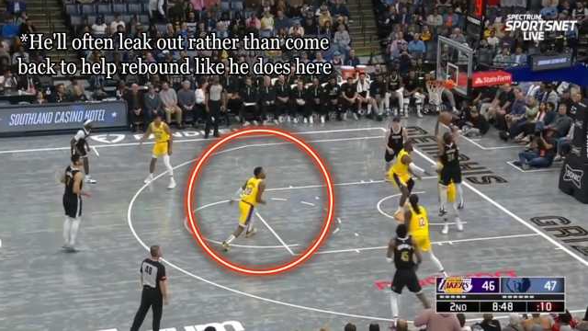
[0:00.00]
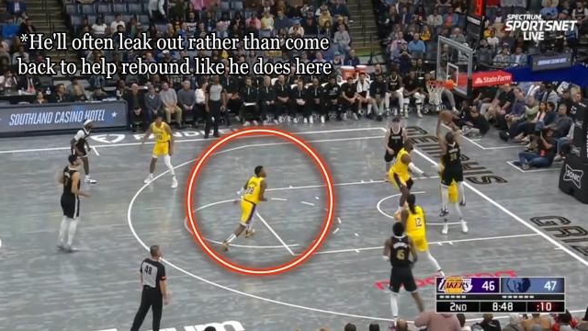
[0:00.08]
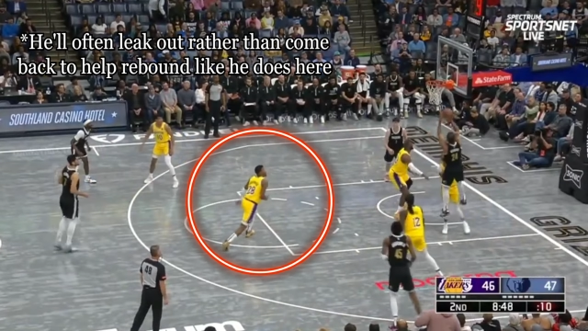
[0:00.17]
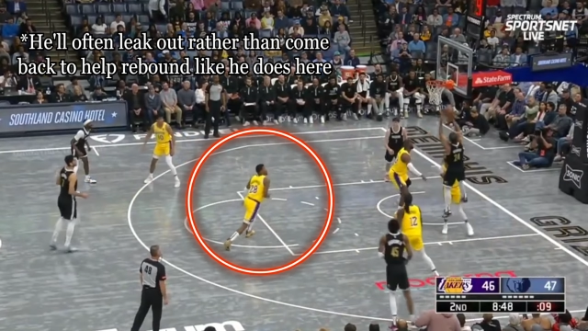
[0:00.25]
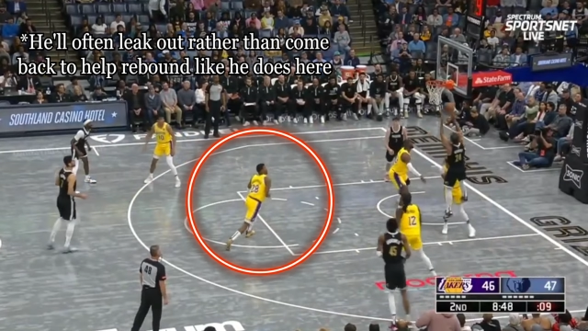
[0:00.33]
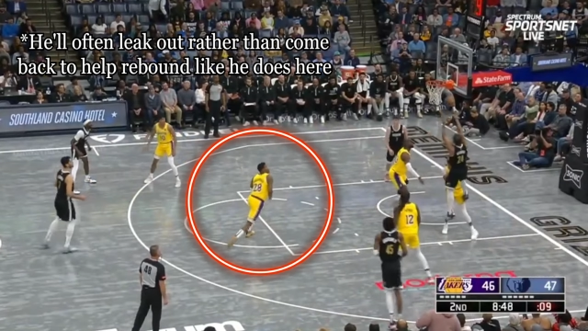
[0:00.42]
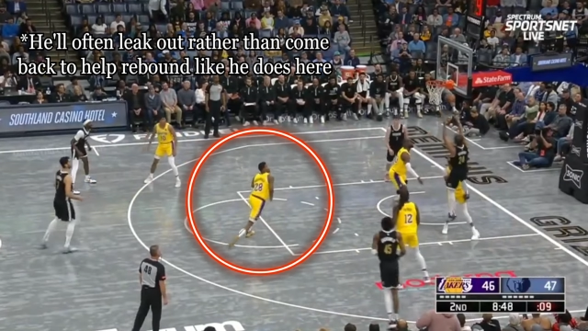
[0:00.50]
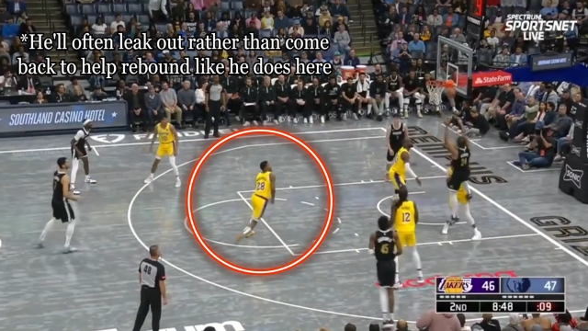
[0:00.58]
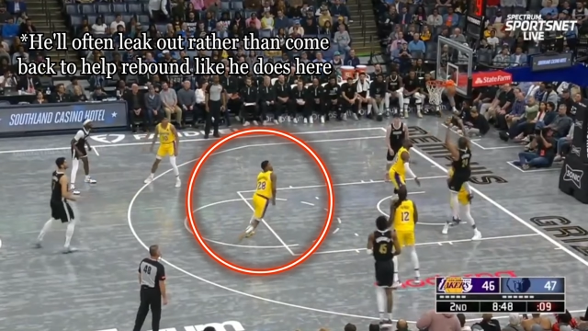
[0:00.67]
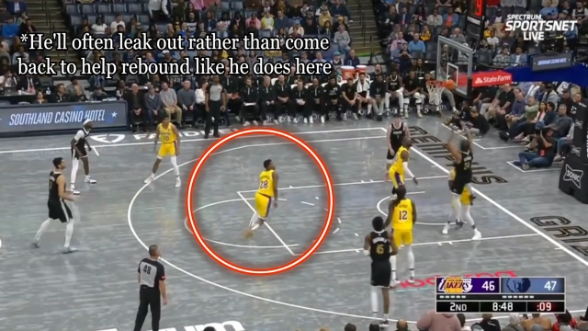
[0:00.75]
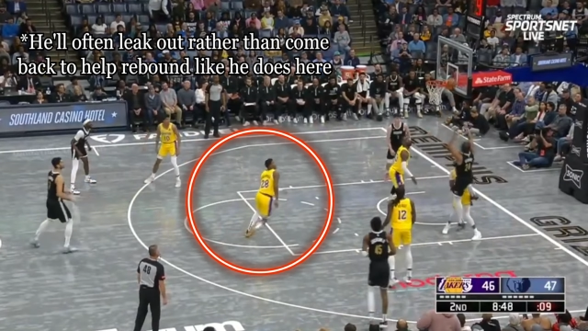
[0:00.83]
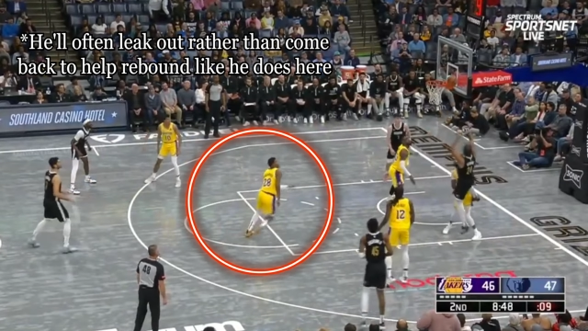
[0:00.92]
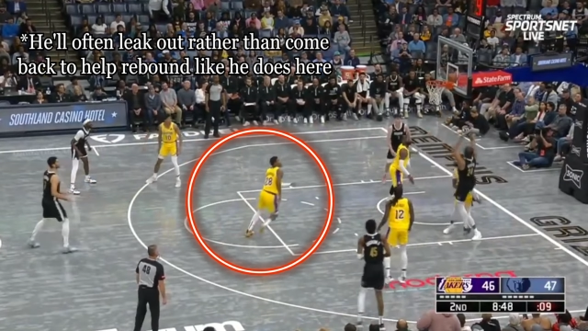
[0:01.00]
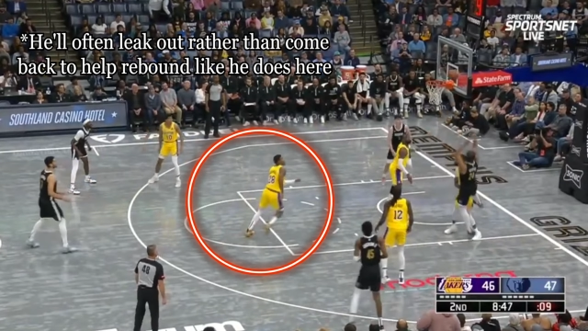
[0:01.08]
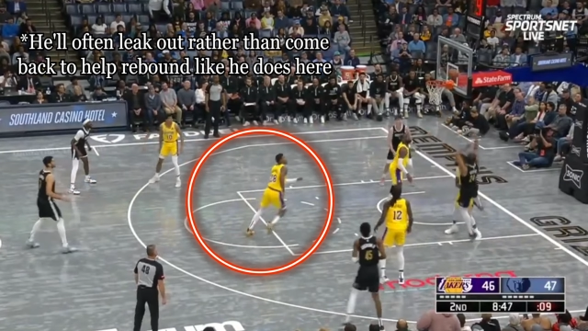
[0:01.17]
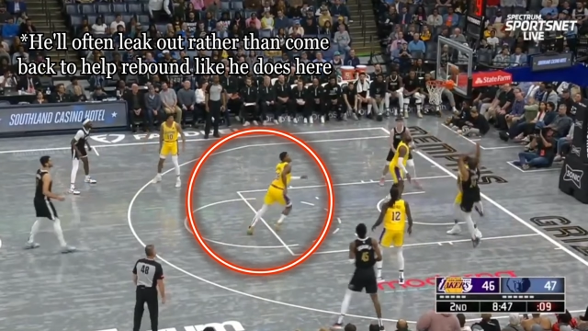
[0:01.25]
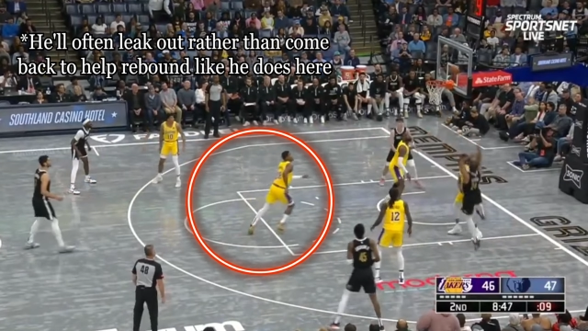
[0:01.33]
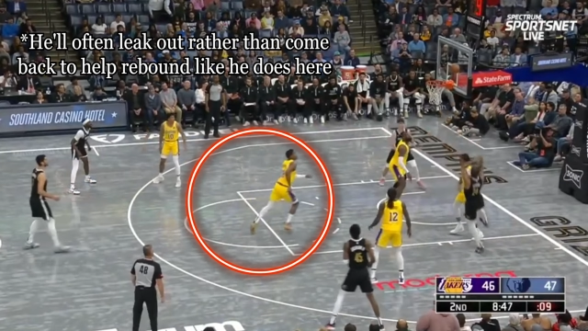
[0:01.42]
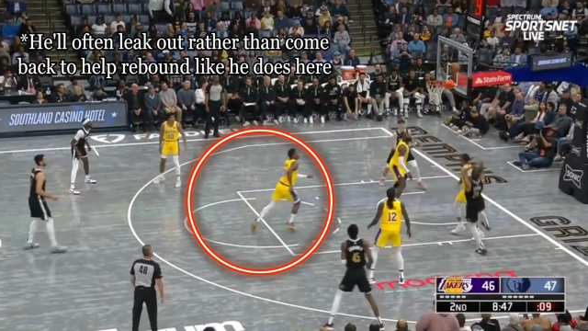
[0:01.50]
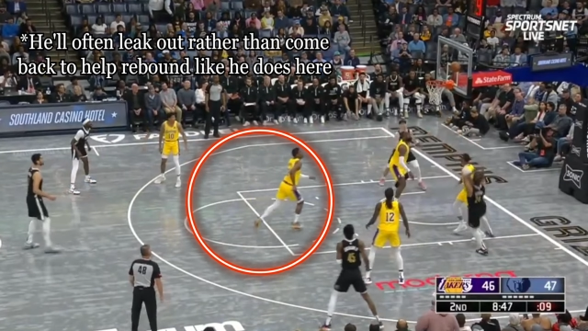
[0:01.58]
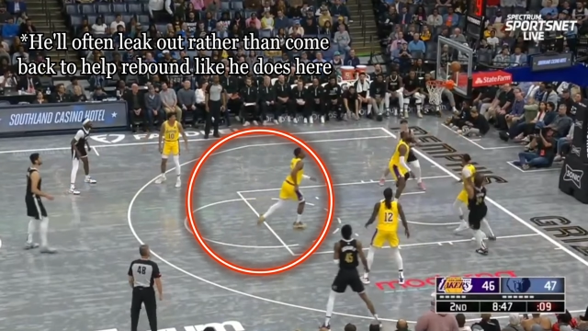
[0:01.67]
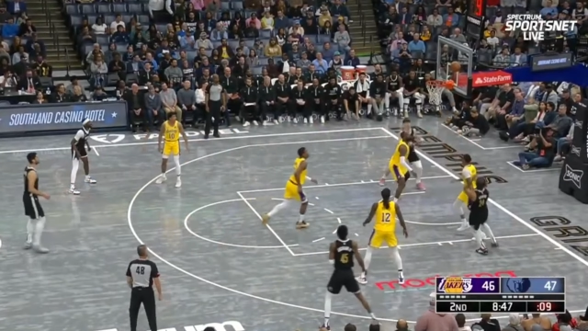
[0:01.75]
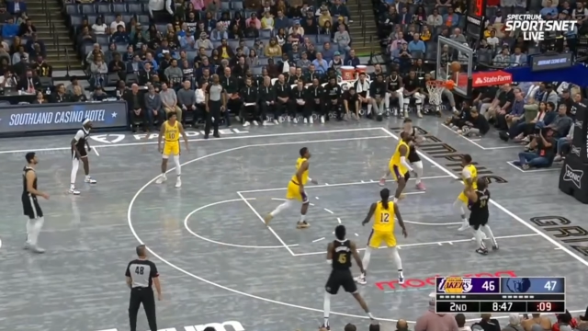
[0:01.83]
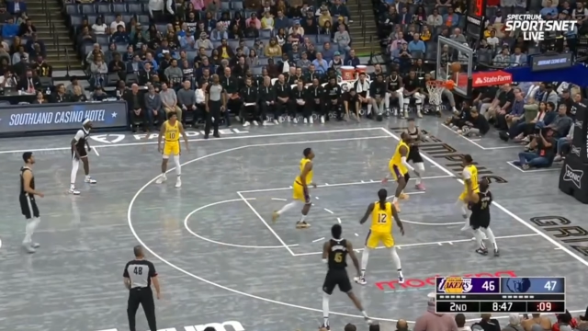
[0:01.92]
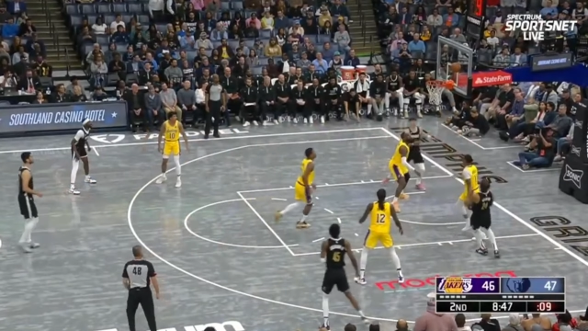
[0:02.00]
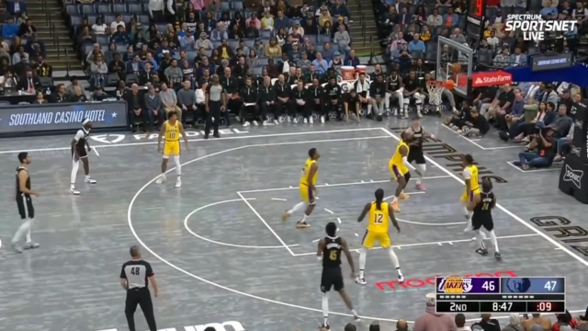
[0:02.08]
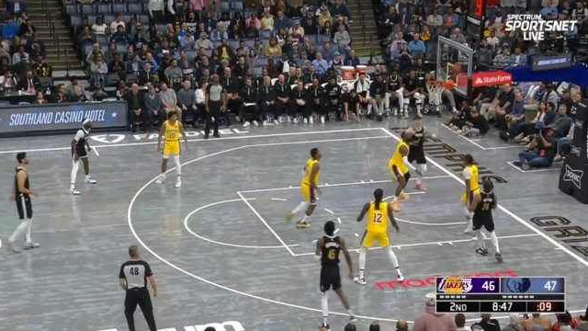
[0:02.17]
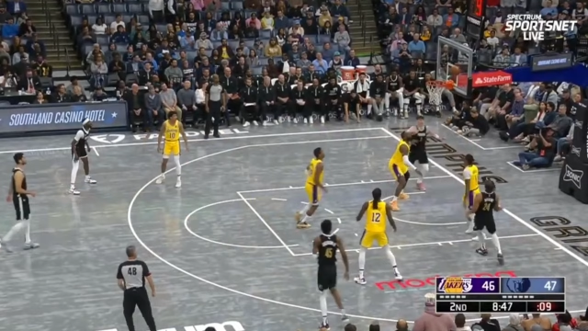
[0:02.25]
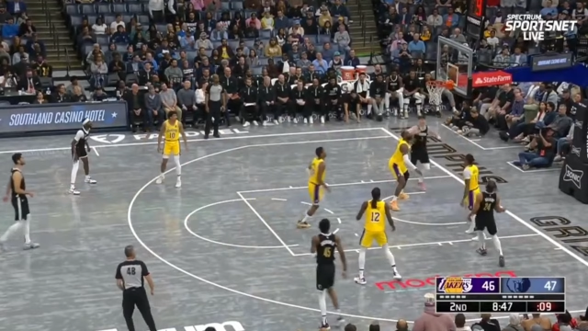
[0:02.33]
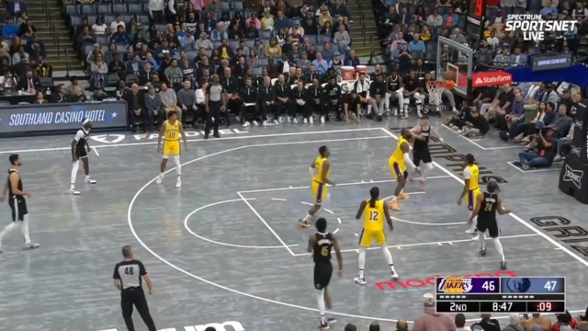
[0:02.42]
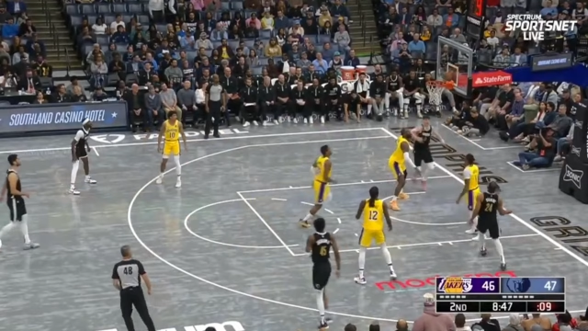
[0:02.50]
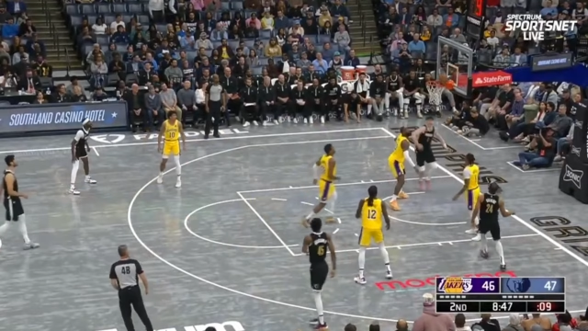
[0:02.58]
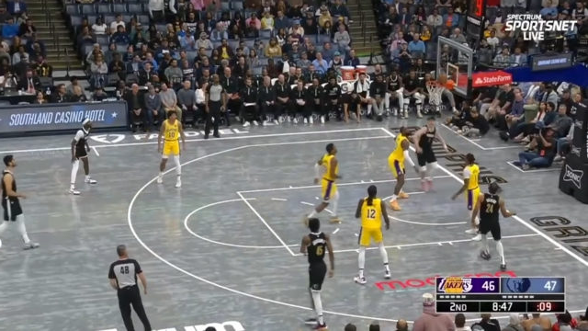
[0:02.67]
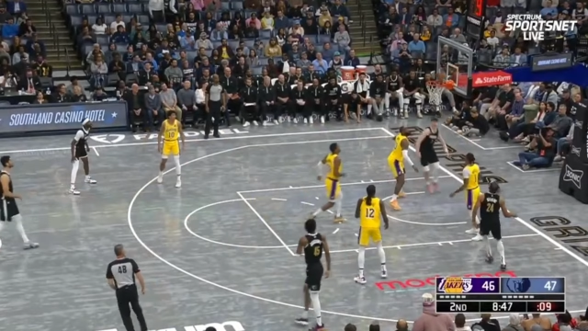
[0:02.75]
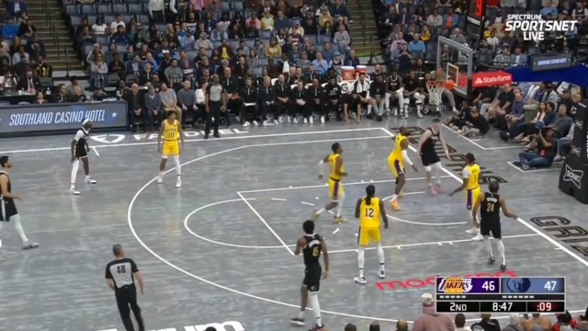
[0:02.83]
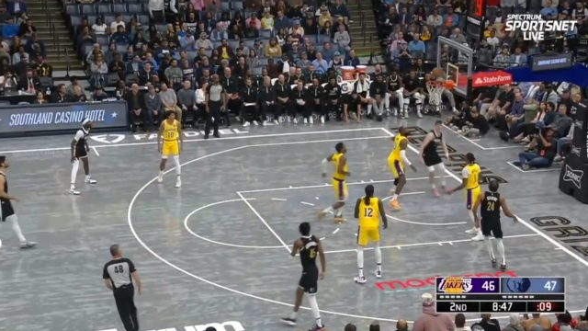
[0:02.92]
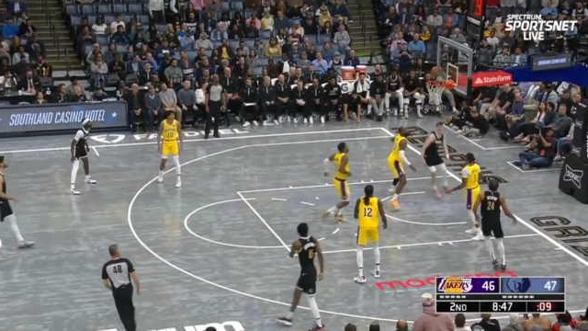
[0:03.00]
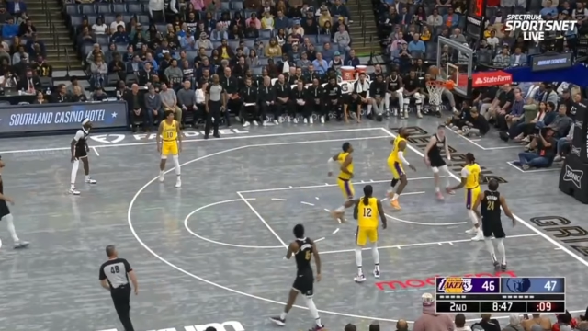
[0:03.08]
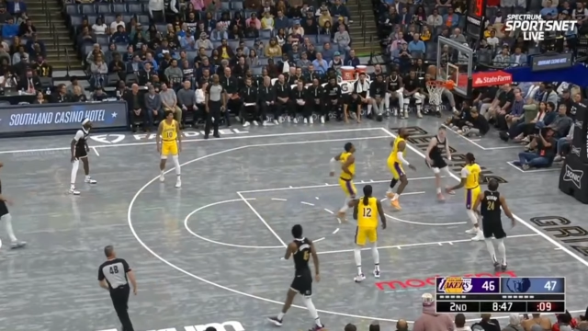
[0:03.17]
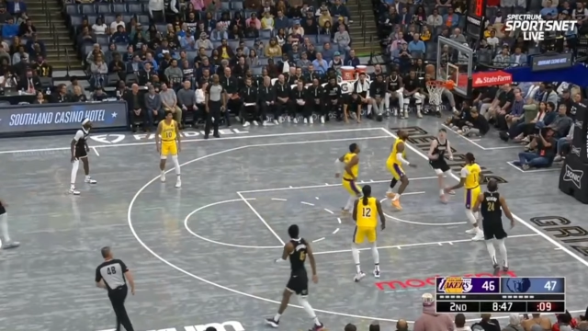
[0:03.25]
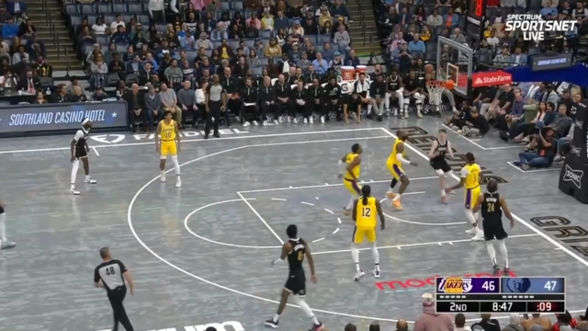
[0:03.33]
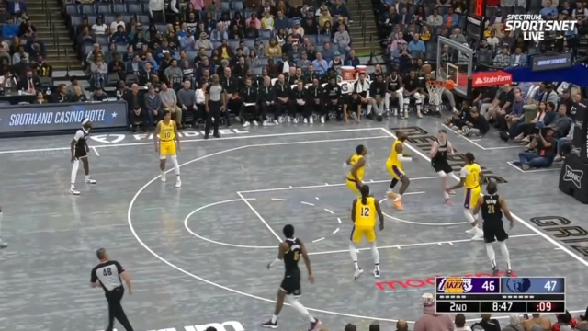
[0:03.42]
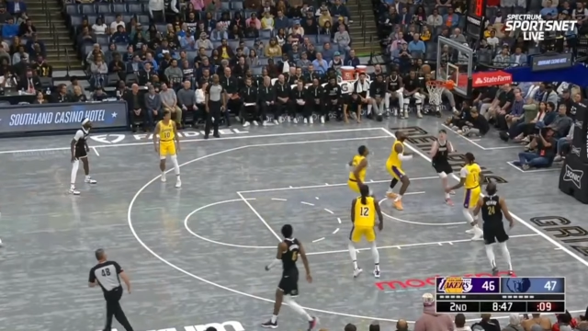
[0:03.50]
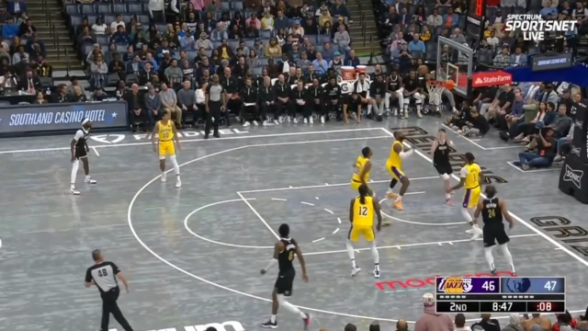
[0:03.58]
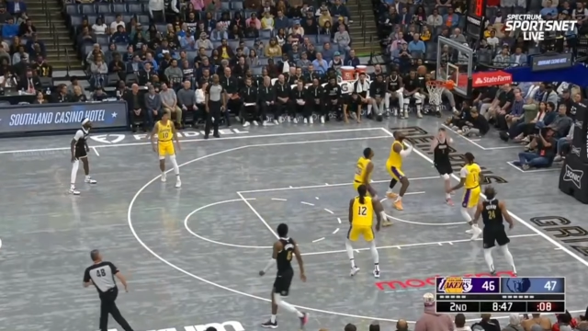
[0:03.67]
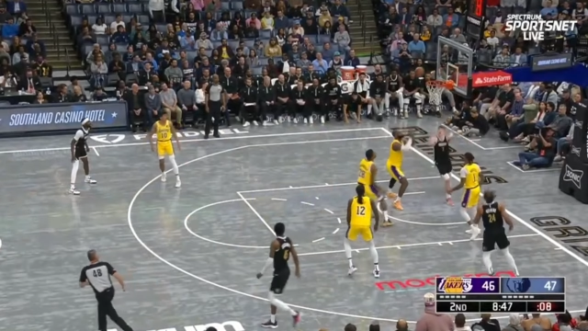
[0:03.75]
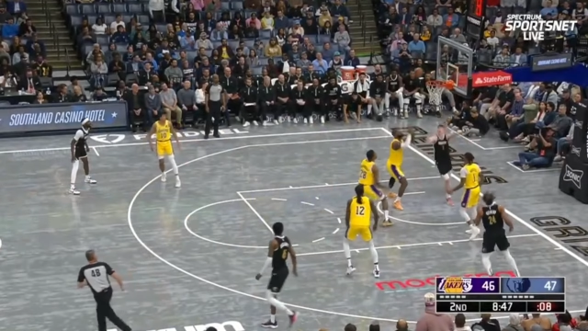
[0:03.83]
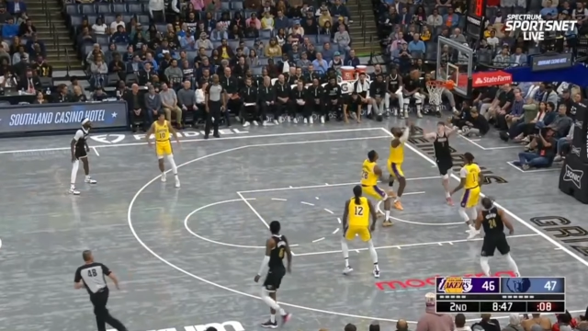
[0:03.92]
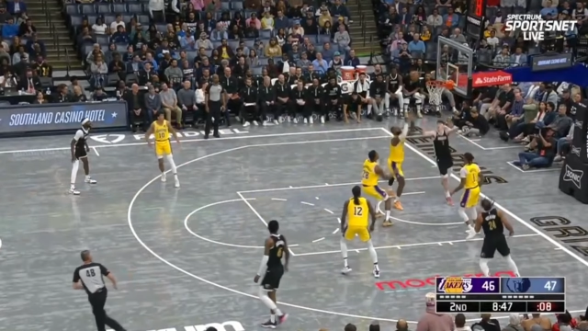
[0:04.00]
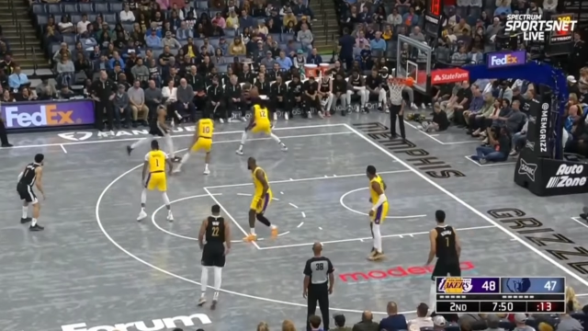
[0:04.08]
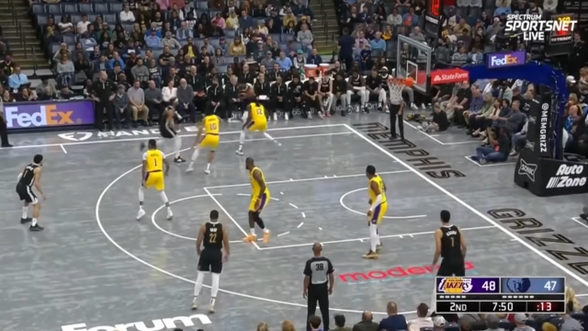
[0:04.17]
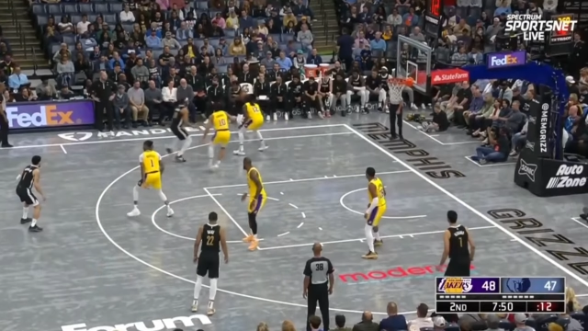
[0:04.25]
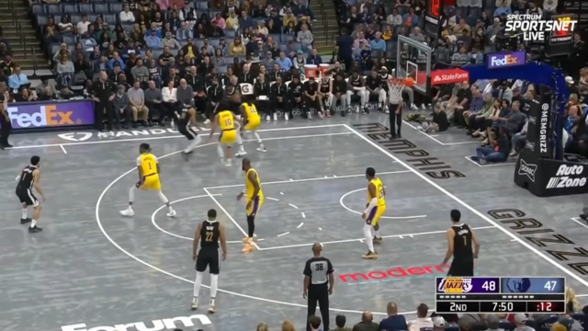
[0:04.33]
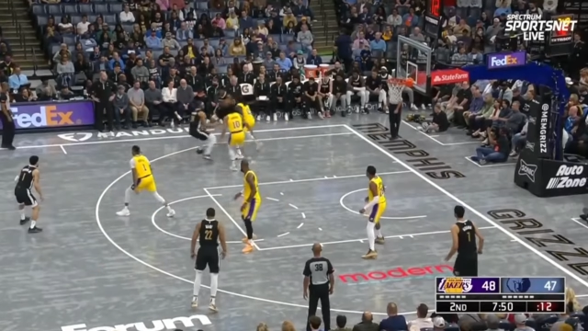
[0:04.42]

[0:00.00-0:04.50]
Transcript: Nobody's mouth can be seen.